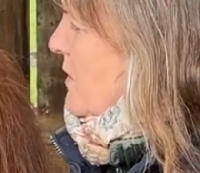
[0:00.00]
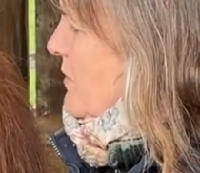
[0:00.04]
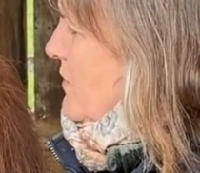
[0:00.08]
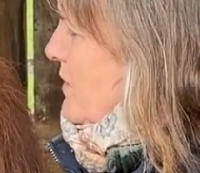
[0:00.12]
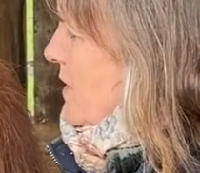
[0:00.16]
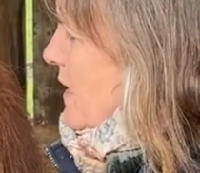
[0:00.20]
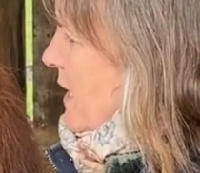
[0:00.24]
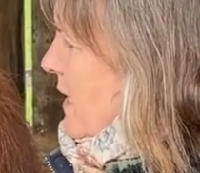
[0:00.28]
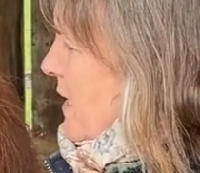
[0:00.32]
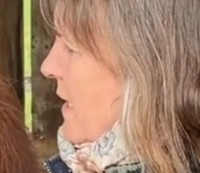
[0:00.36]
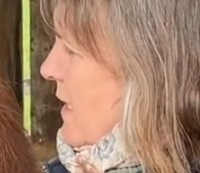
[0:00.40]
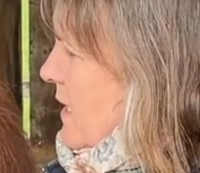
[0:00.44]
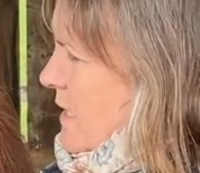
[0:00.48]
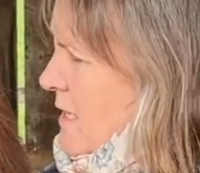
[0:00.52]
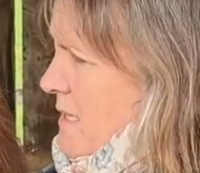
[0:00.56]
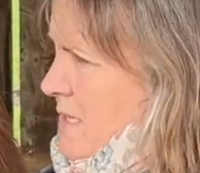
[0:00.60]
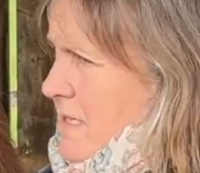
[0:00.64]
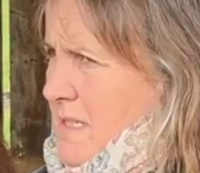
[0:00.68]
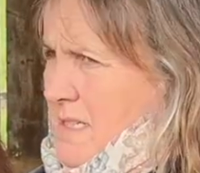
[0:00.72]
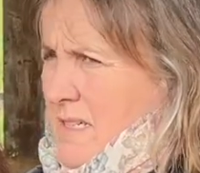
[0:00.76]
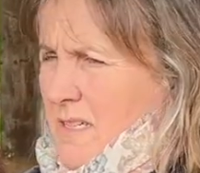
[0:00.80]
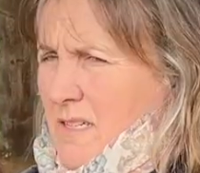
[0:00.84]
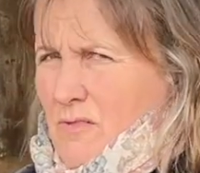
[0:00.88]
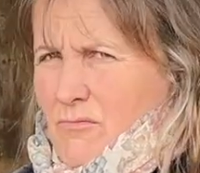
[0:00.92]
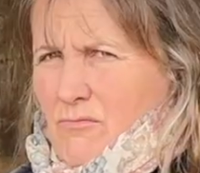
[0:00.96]
of taking
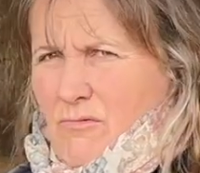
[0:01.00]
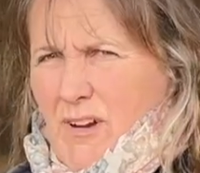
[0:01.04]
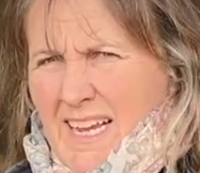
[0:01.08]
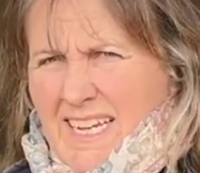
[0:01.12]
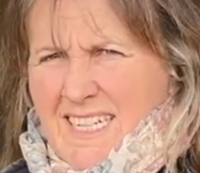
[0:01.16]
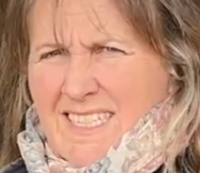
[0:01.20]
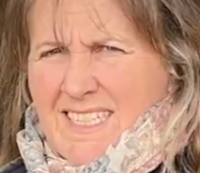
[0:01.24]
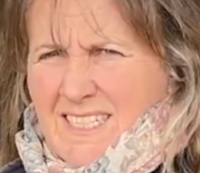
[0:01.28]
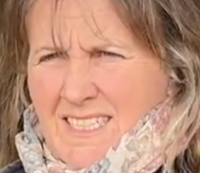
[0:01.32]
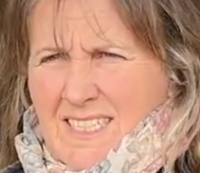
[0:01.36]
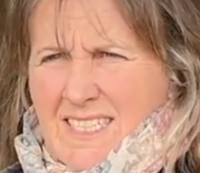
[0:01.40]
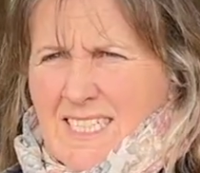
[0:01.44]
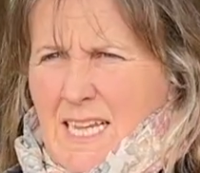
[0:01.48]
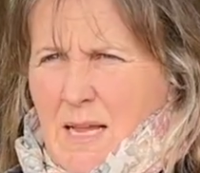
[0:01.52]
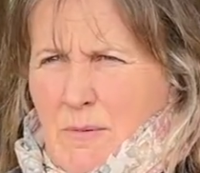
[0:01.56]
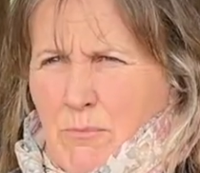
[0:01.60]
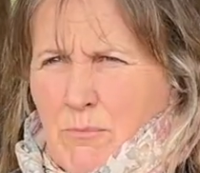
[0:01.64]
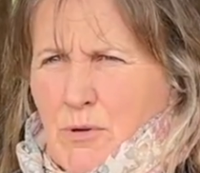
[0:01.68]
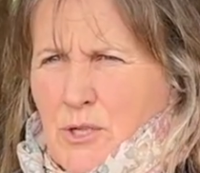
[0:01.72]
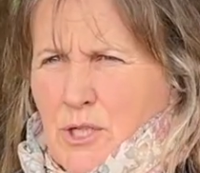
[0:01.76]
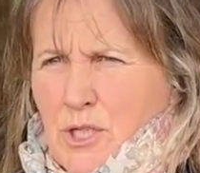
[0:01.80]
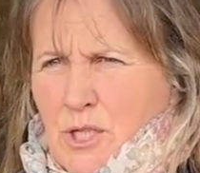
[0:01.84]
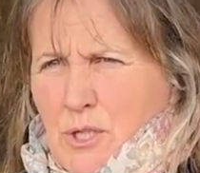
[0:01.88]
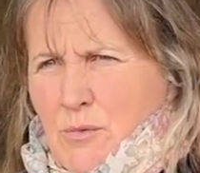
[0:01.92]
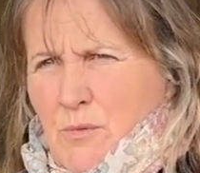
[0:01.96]
rectal
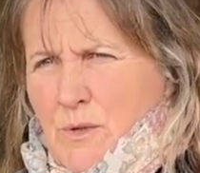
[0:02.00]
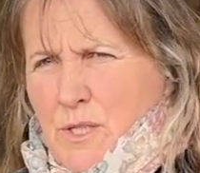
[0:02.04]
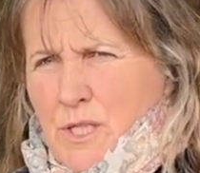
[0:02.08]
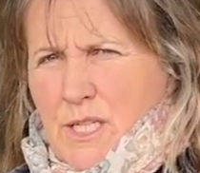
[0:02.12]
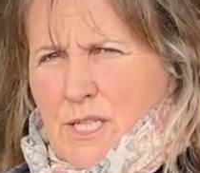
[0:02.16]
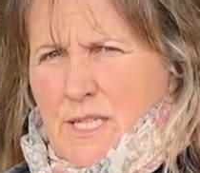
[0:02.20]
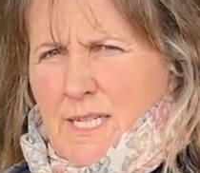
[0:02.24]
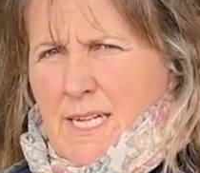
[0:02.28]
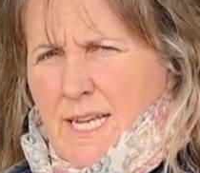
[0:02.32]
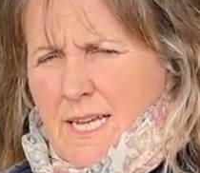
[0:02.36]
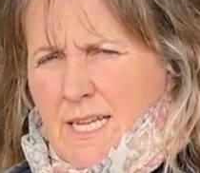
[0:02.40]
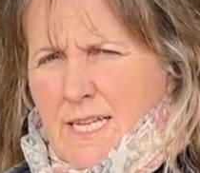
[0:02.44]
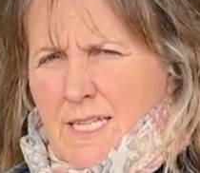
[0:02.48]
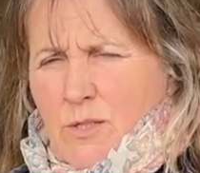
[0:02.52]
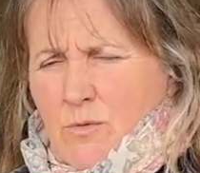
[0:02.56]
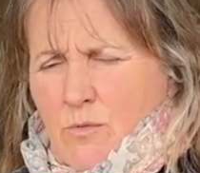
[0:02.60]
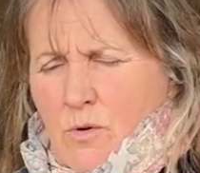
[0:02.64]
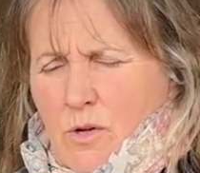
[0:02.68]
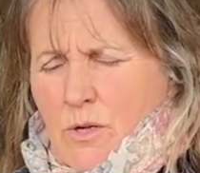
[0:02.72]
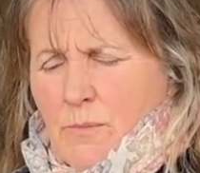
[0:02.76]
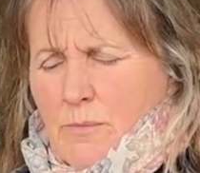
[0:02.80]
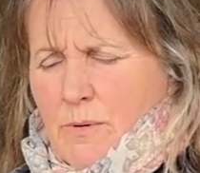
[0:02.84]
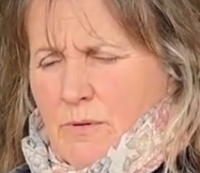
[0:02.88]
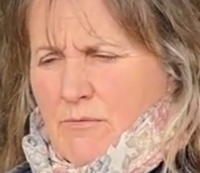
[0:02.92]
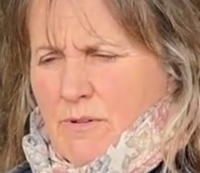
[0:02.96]
temperature, which it is, we're
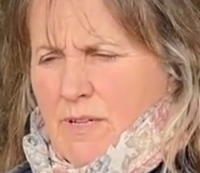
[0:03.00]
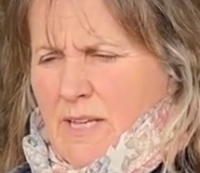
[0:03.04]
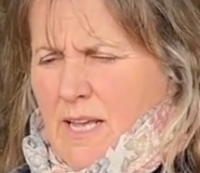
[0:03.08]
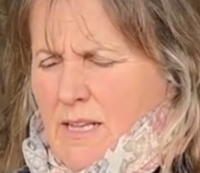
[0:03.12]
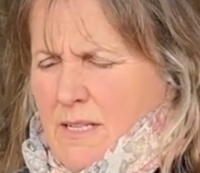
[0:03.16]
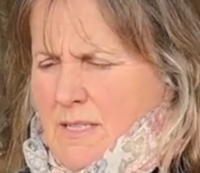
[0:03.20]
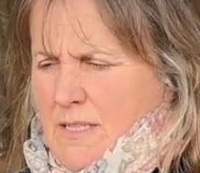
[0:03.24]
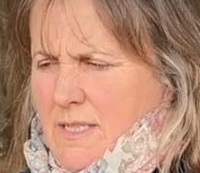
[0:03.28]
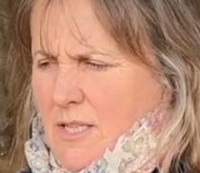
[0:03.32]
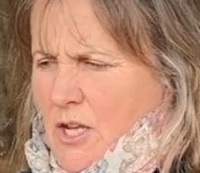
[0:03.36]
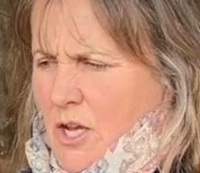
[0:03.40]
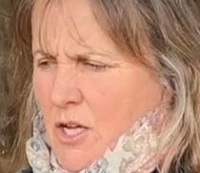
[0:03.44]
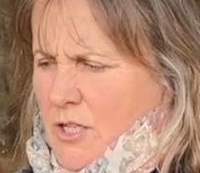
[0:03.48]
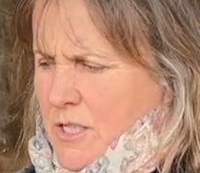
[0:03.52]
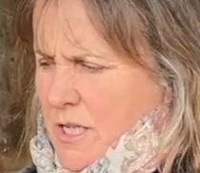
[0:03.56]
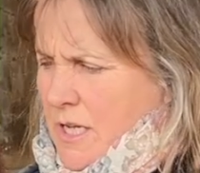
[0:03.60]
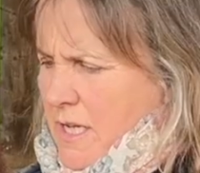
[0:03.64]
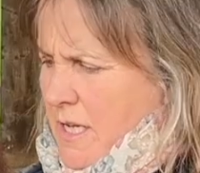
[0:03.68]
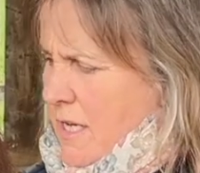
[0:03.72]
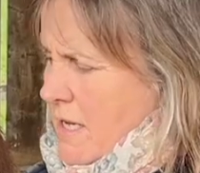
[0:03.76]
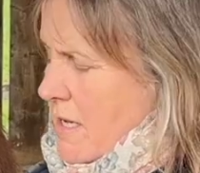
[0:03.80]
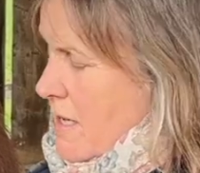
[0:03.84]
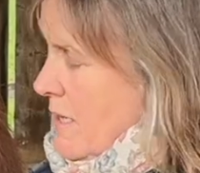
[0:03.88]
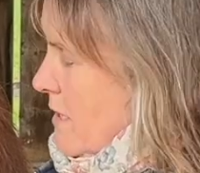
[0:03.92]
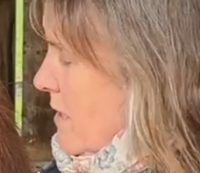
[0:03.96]
going to be
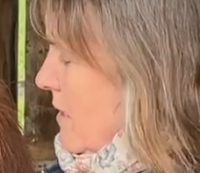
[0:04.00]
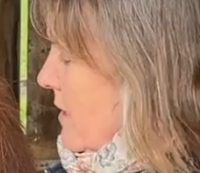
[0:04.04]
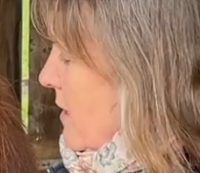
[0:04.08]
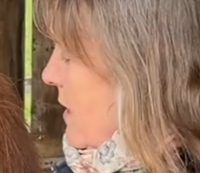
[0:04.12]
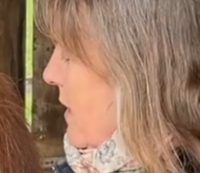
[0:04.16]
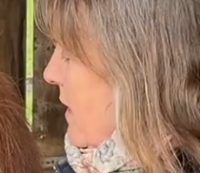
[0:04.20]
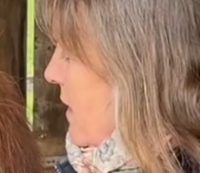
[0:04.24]
inserting a